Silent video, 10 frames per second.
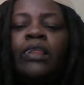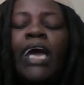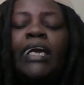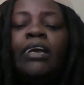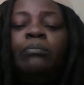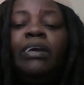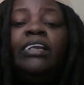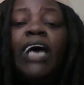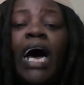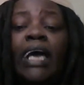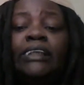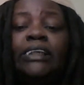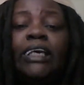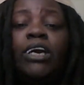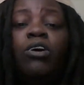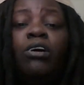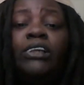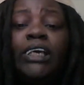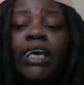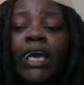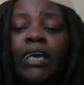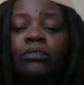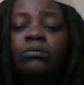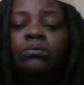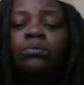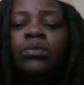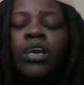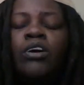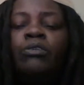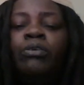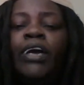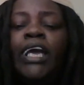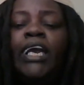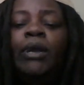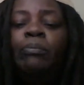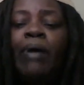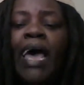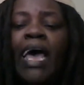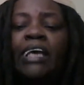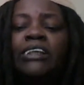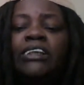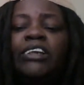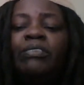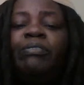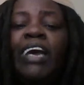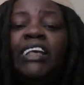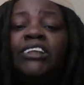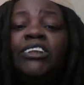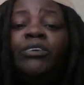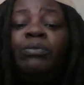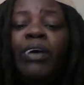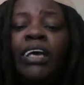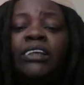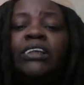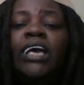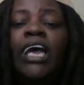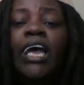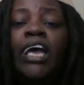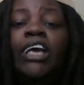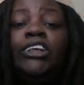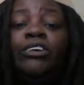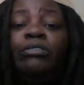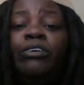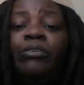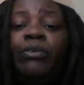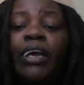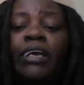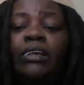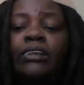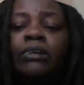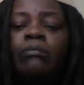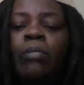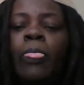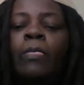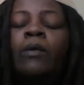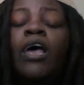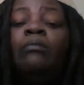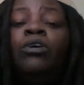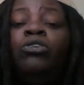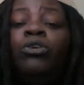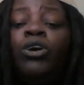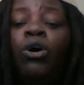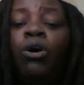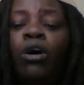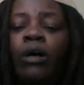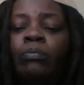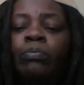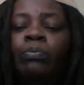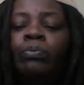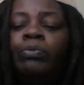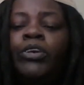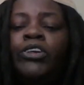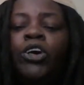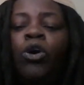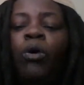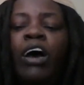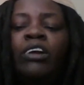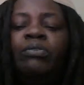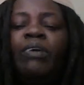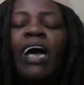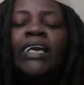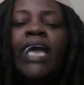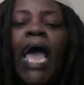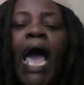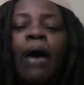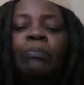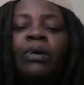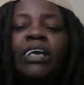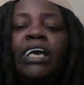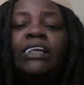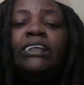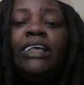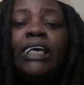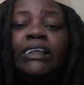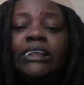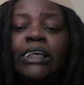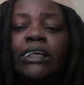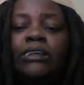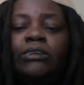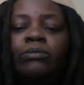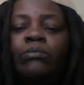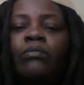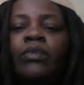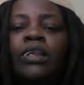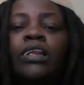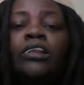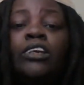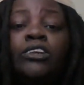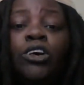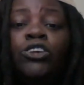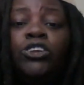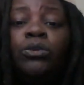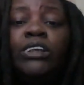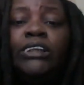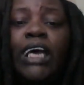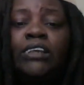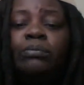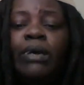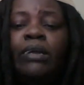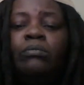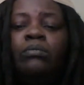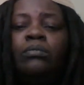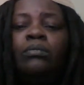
That can be the icing on the cake for getting past the face-to-face interview phase and moving on to the qualifying applicant testings, the social assessment,